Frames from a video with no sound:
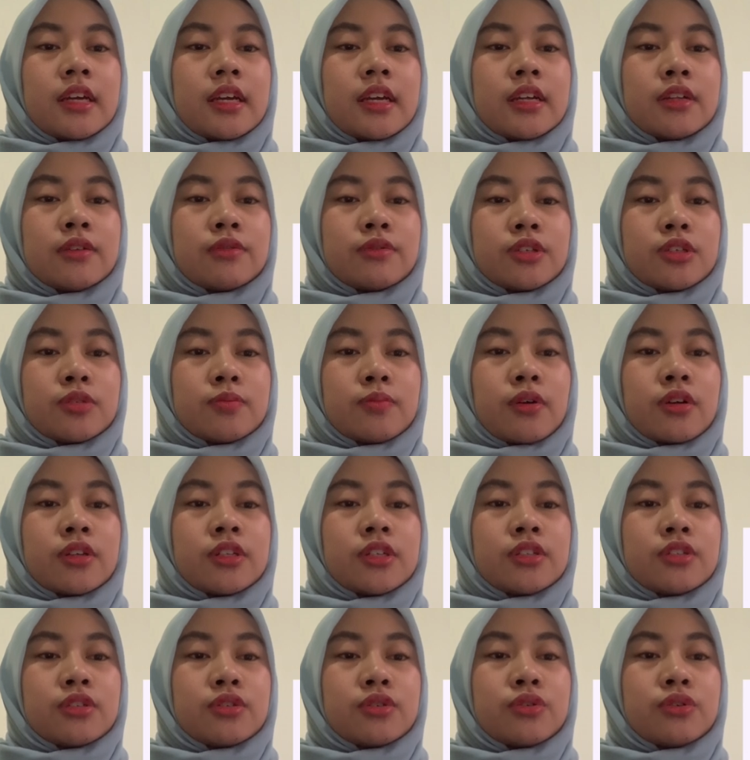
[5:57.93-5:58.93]
in
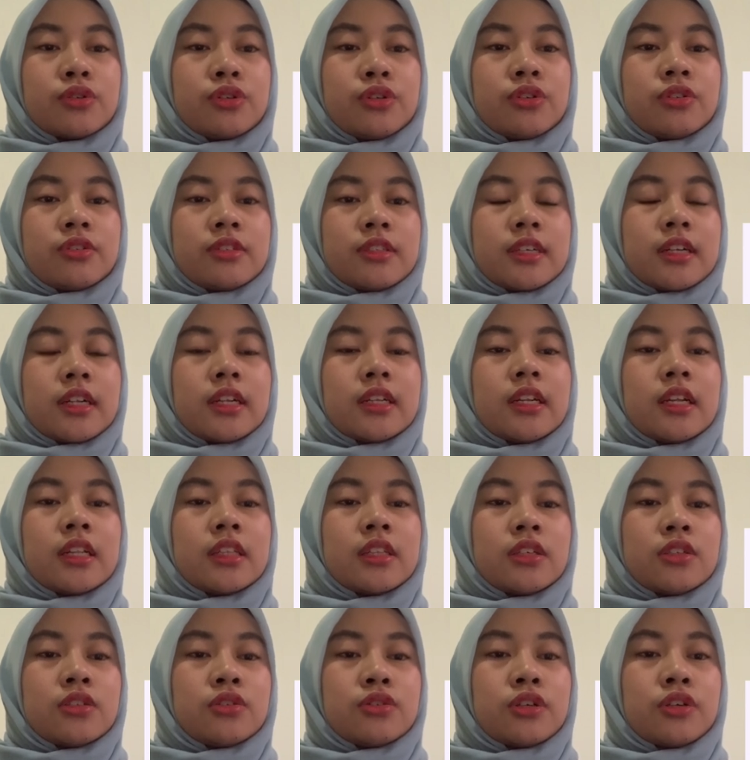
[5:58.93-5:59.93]
respondents who use
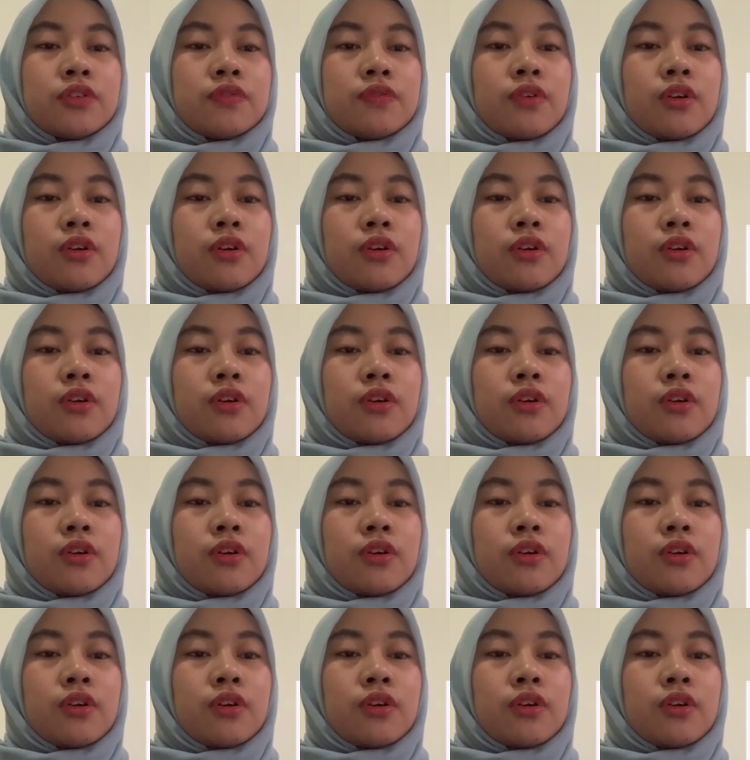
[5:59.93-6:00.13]
teledentistry